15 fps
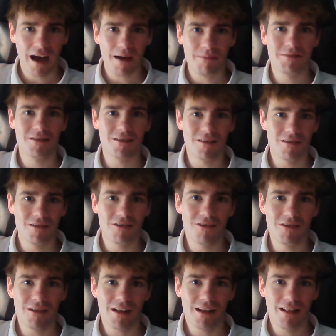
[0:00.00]

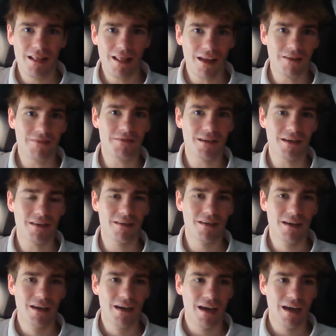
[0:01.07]
absolutely loved it